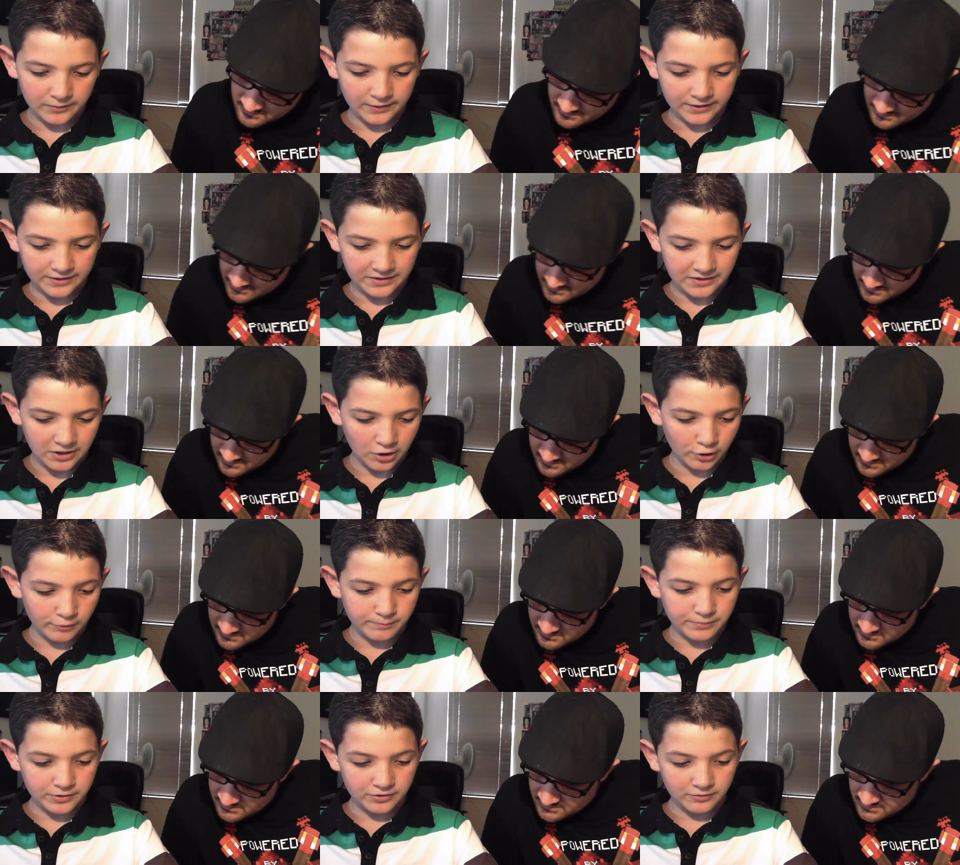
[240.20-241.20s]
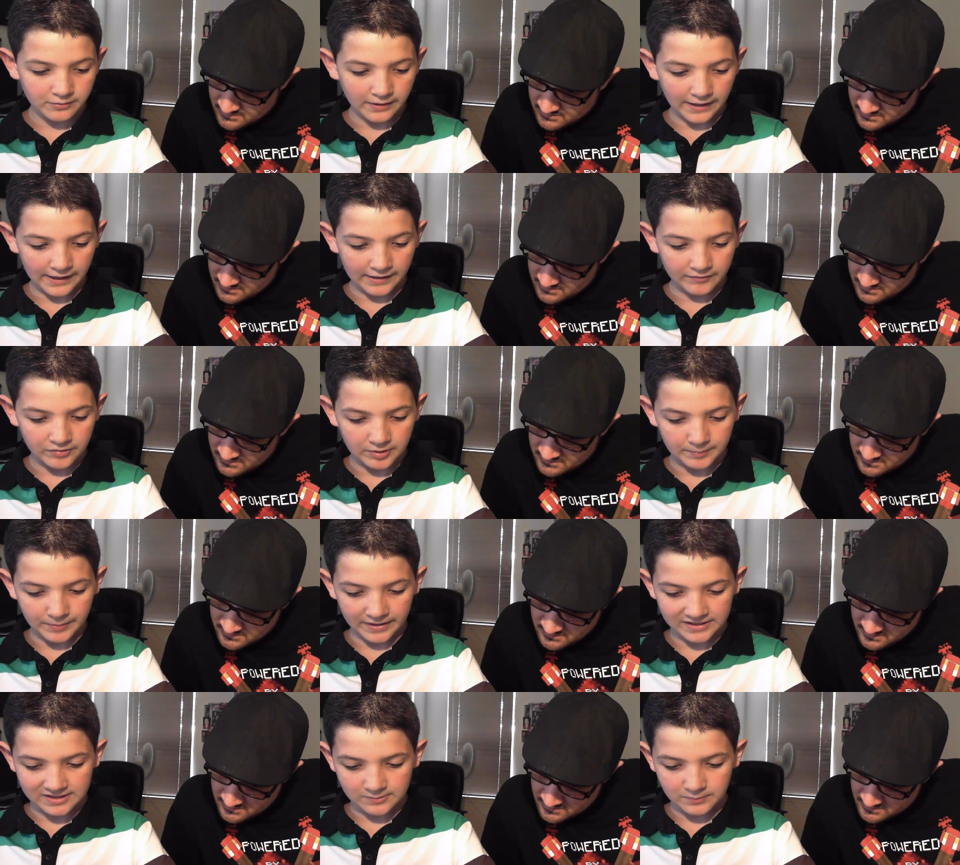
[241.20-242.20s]
Speaker 1: Ethan. Hope you have the
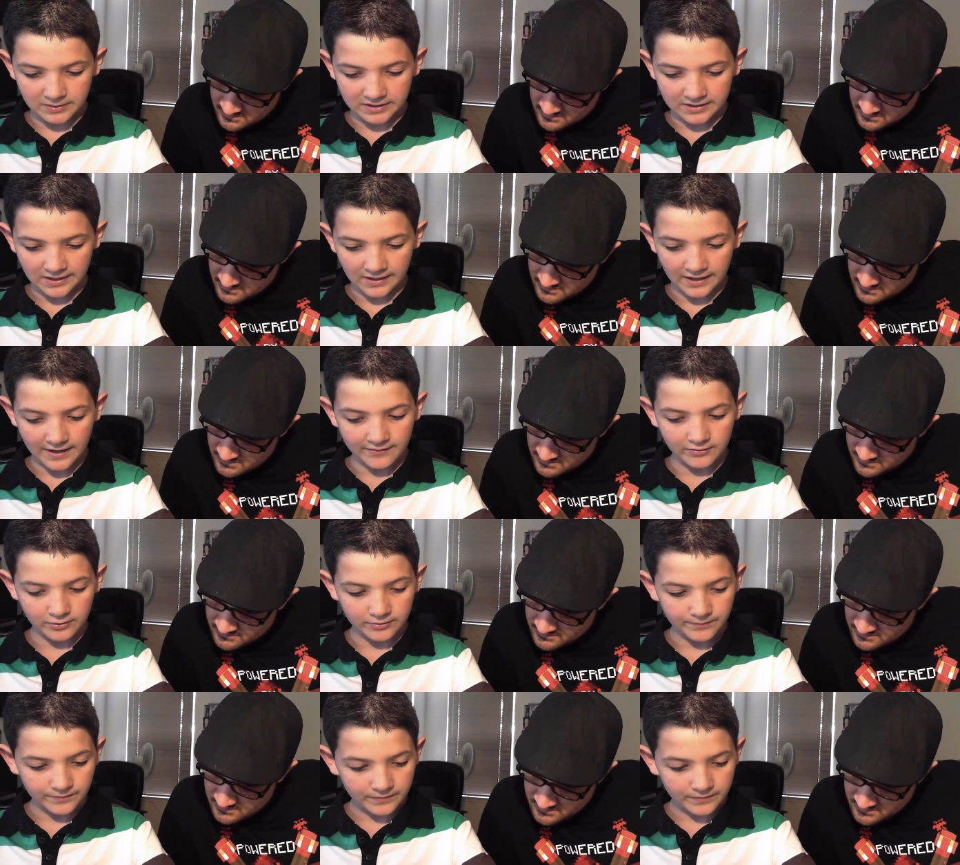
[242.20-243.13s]
best B Day ever.